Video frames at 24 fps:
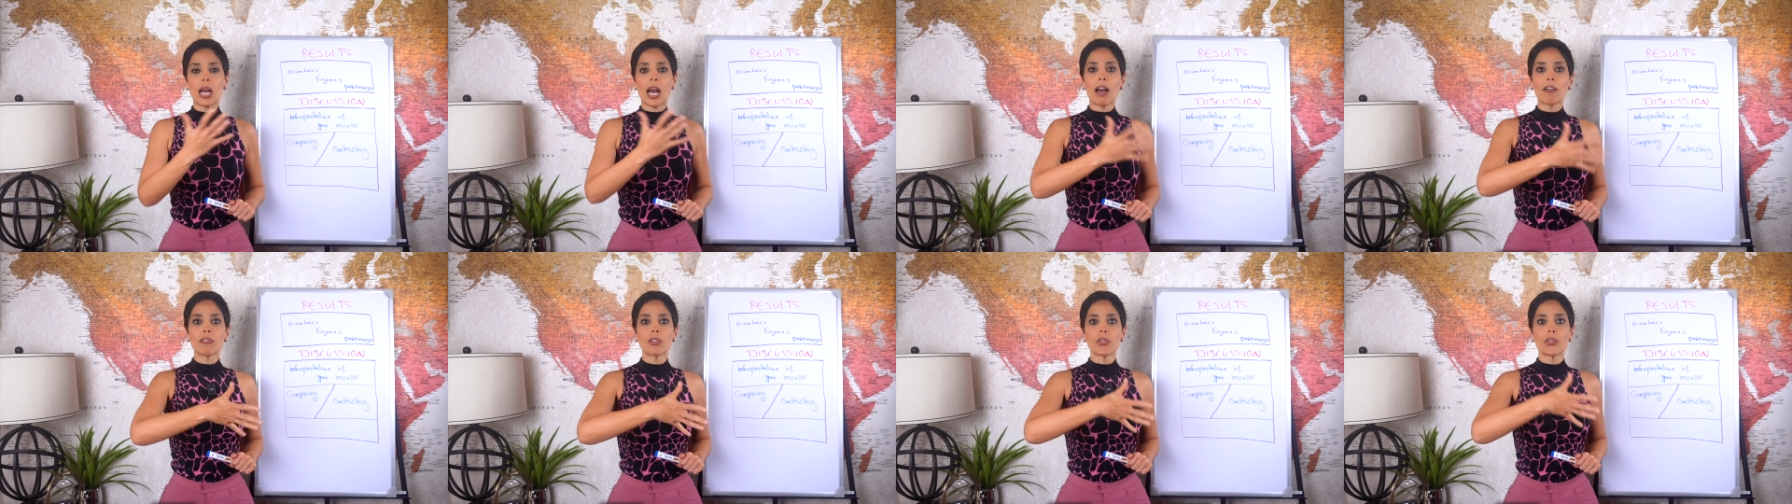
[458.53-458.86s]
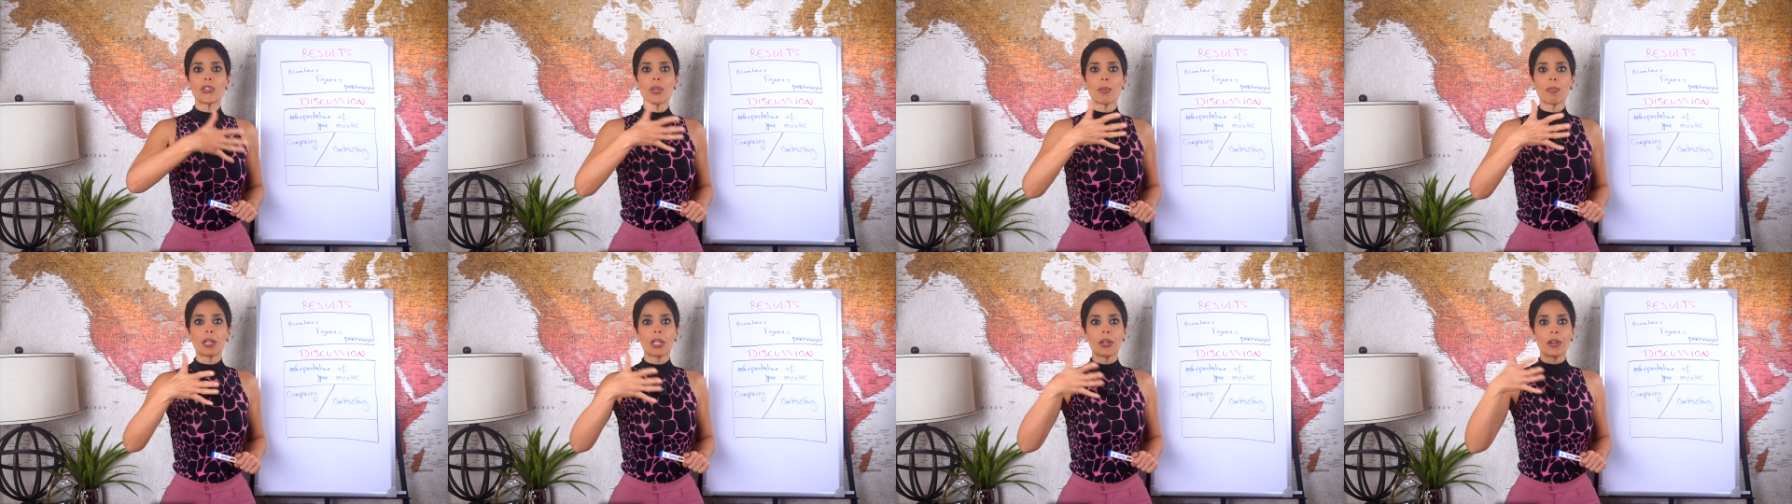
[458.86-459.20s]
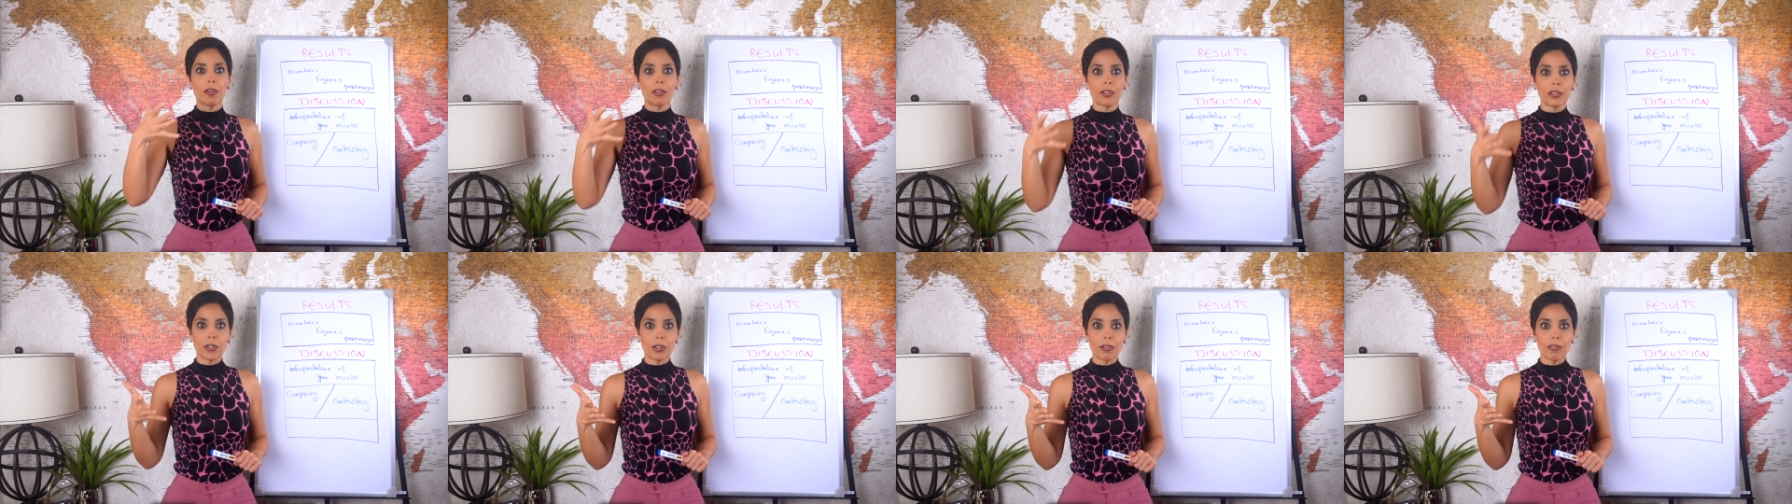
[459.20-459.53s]
after similar
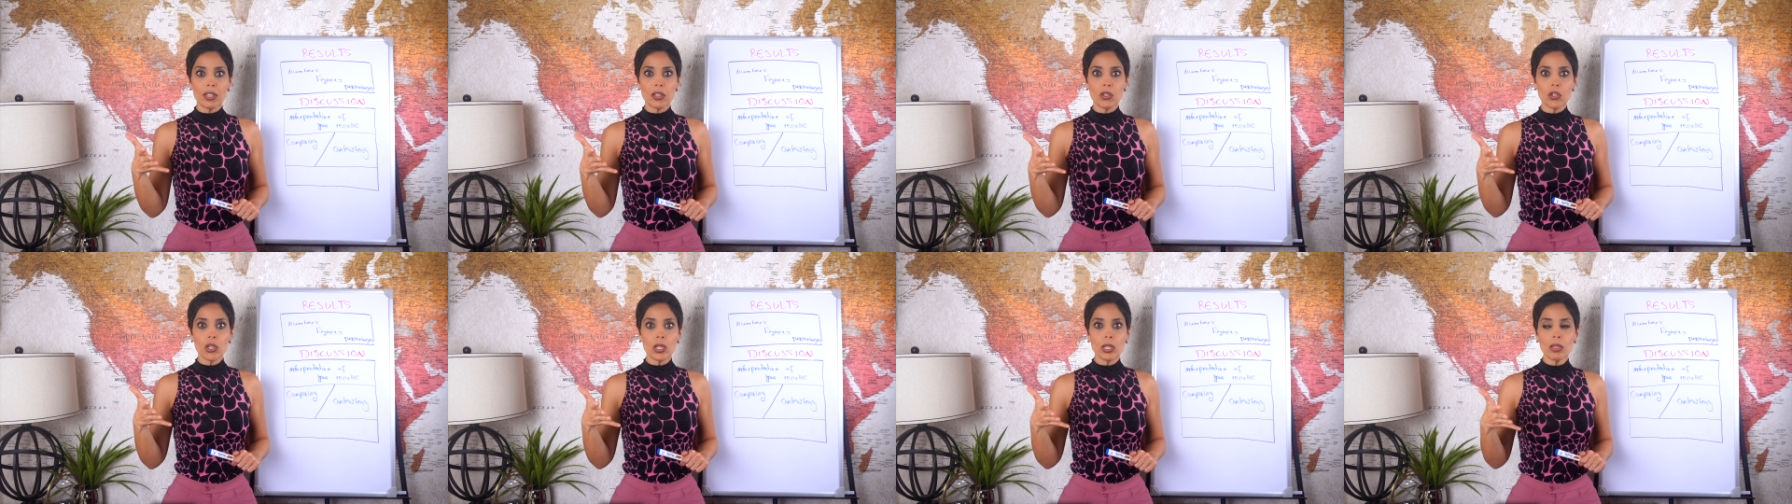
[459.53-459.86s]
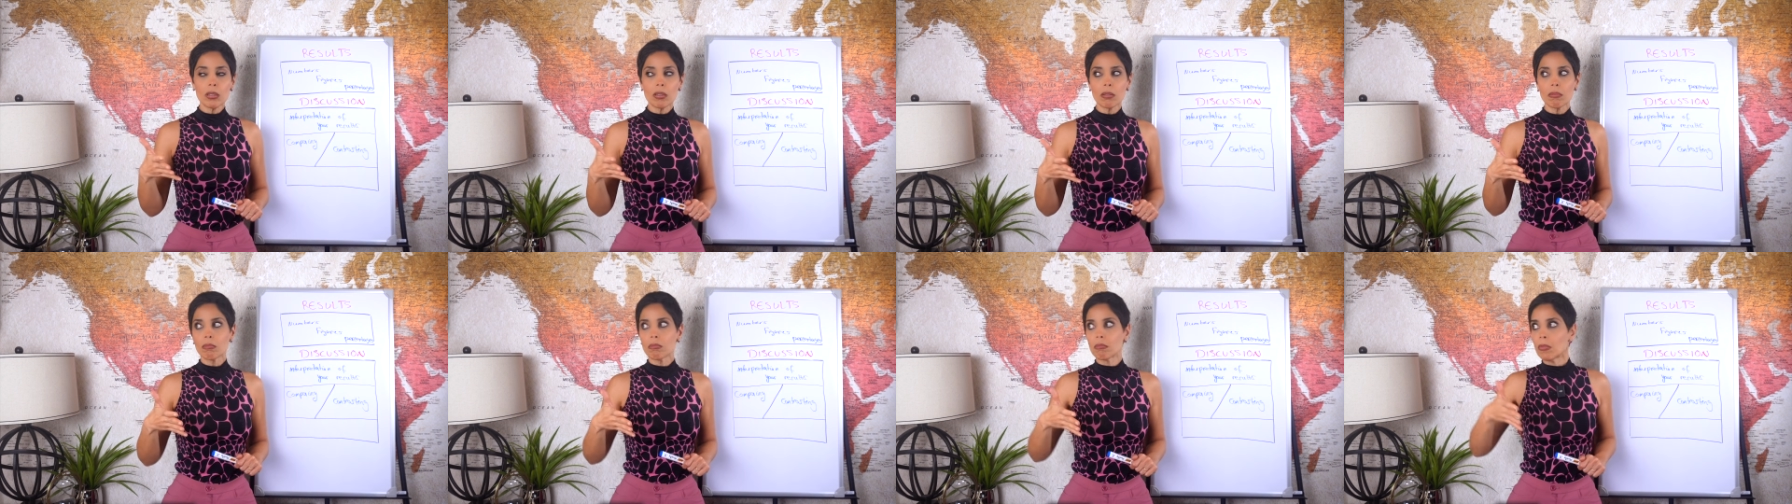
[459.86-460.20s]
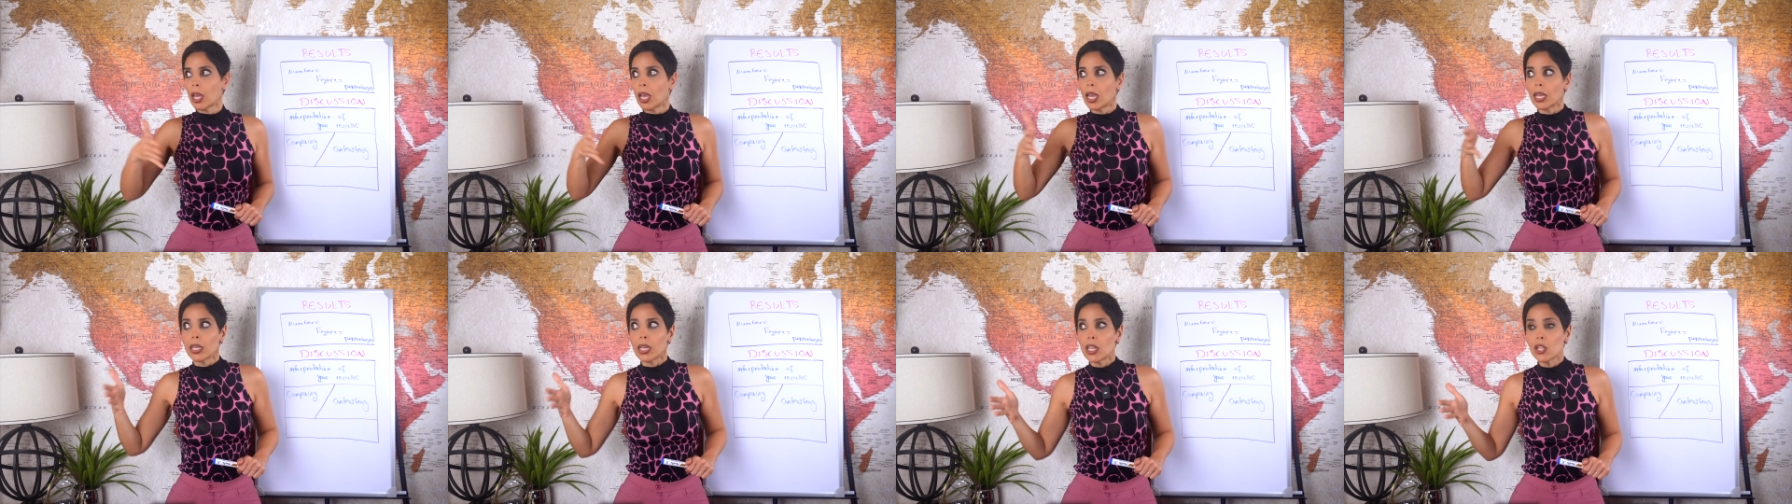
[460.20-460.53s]
interventions,
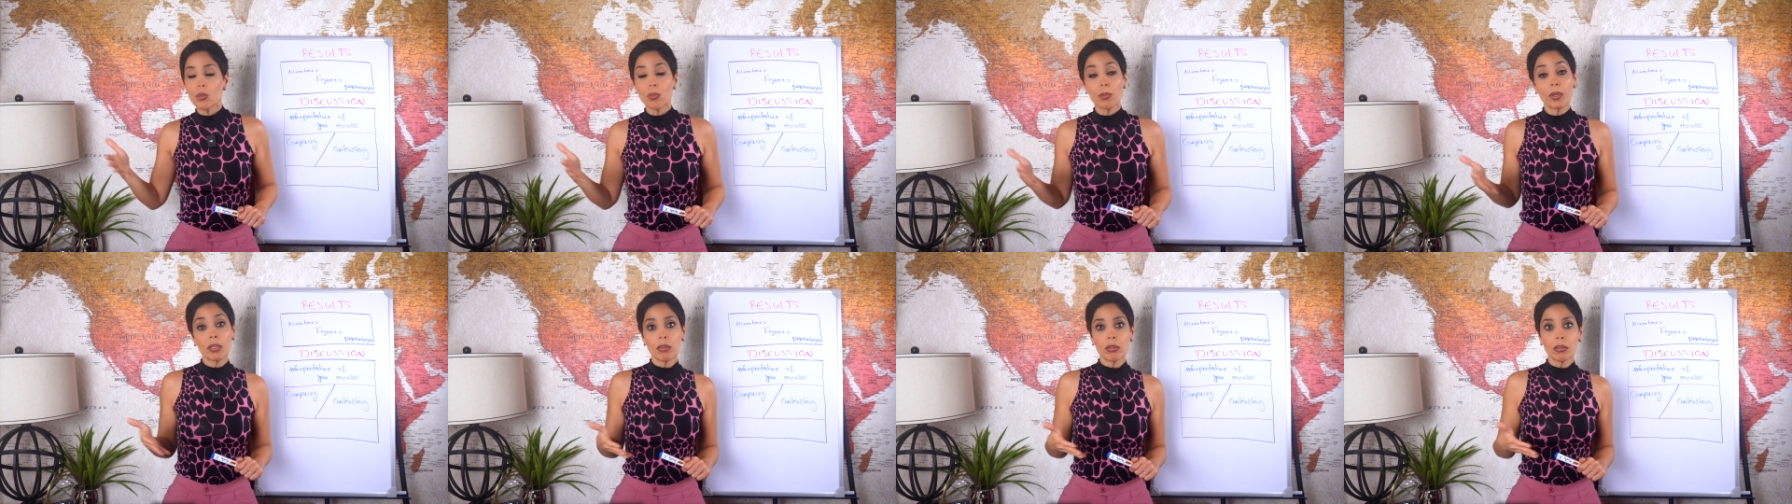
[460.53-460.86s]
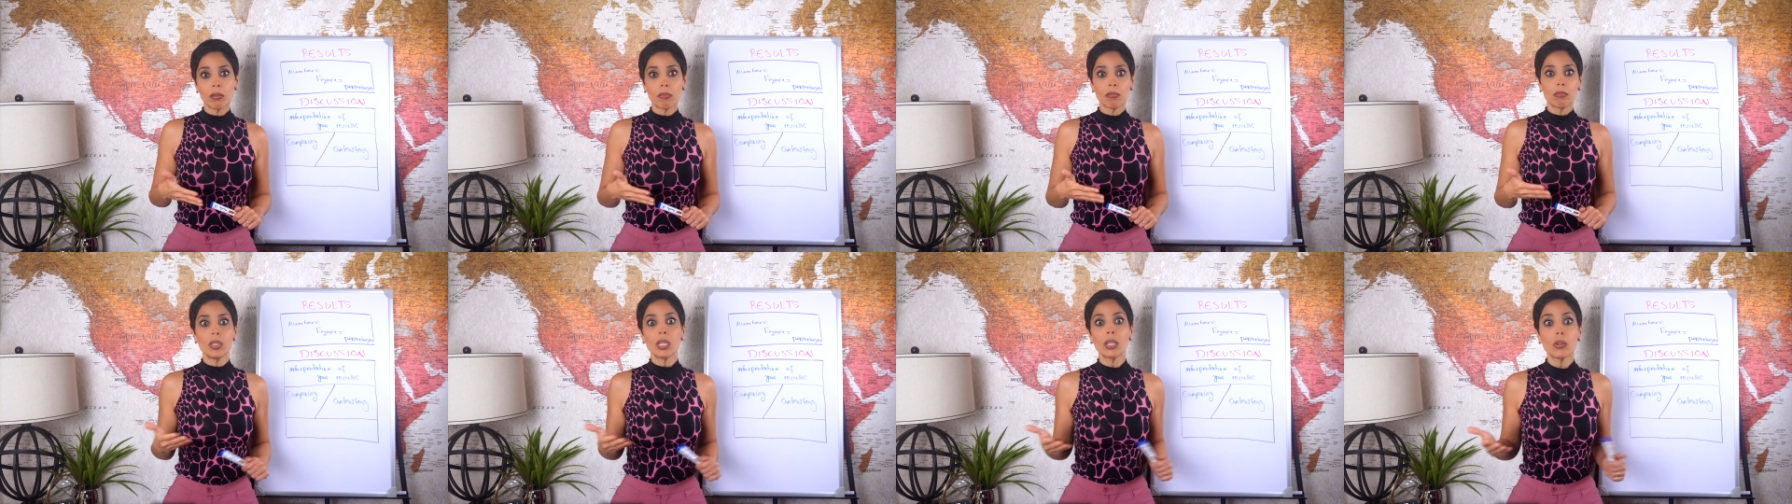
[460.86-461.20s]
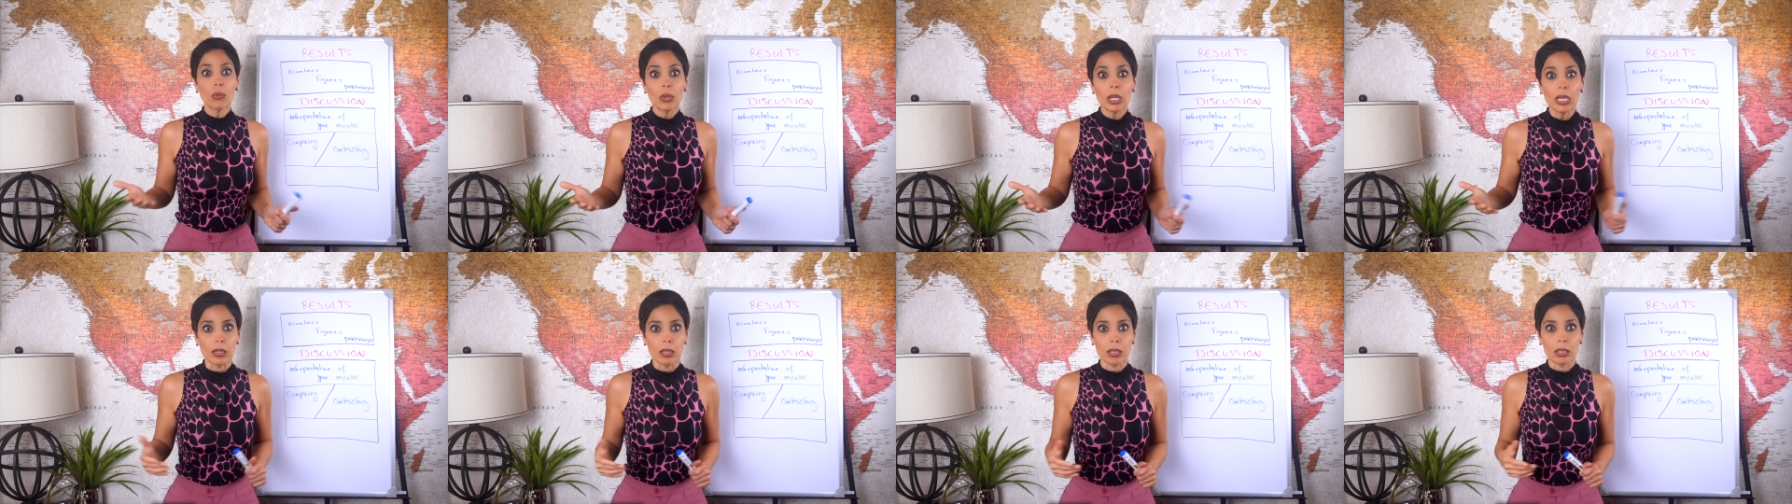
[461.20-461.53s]
engagement
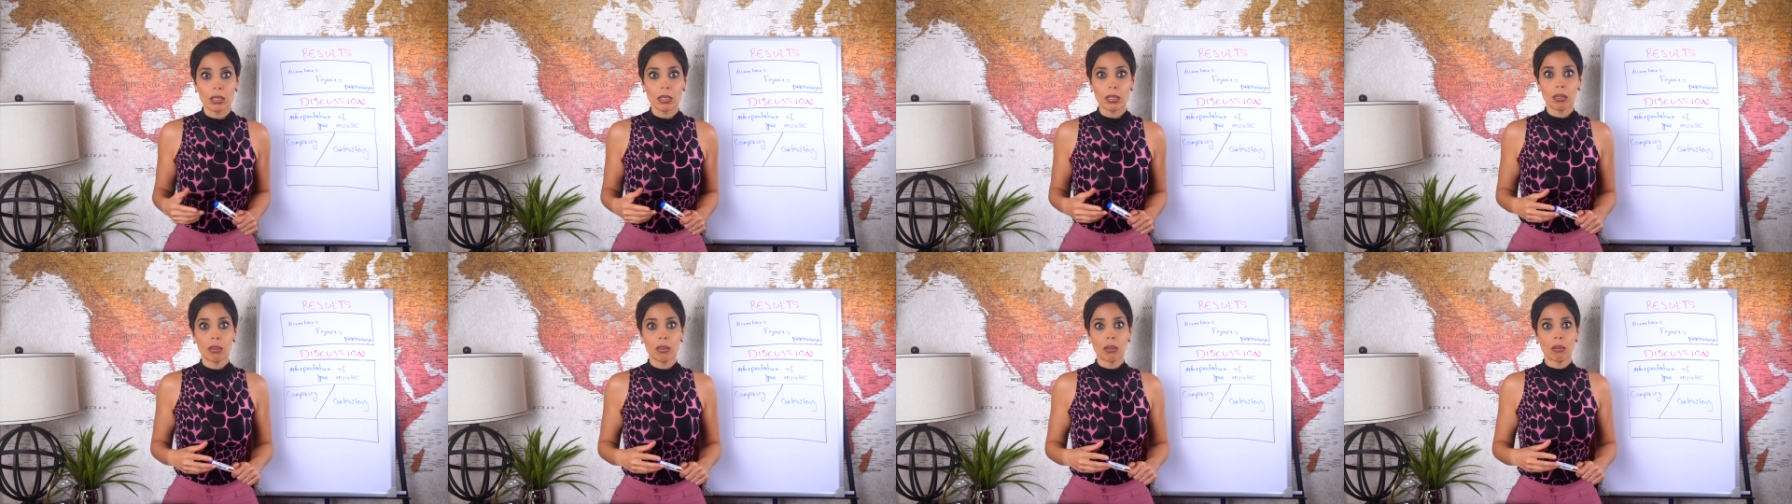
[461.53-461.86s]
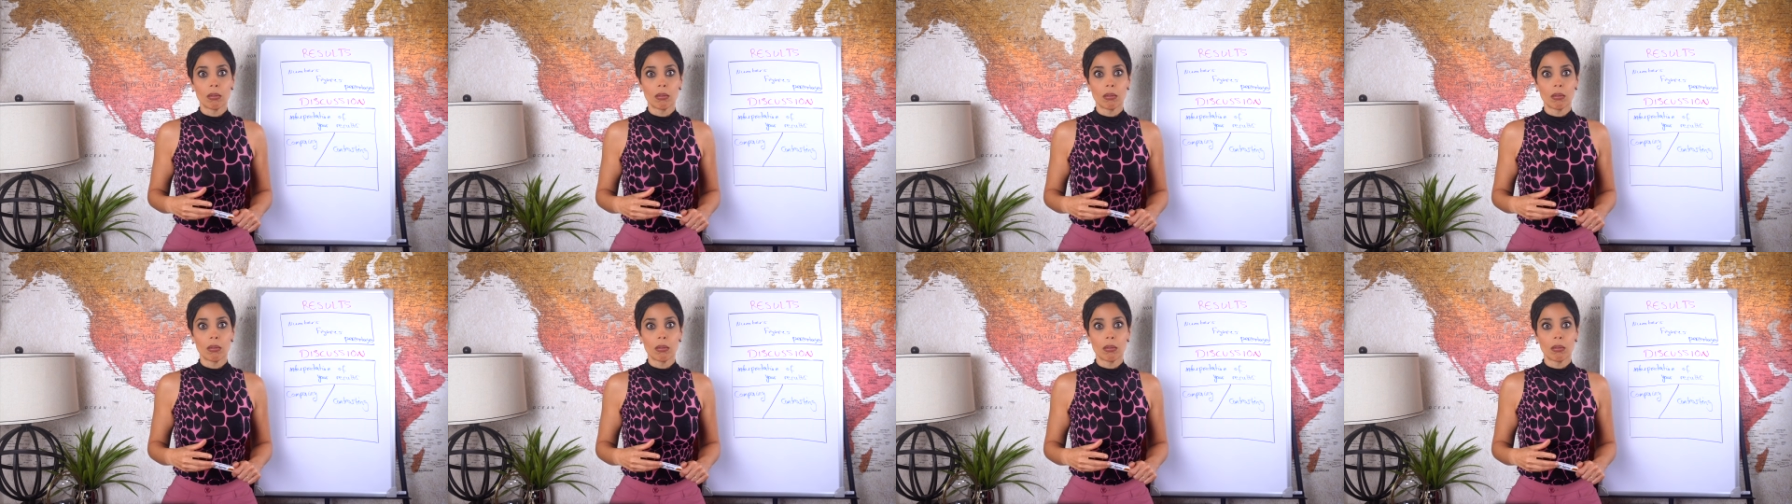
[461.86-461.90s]
decreased.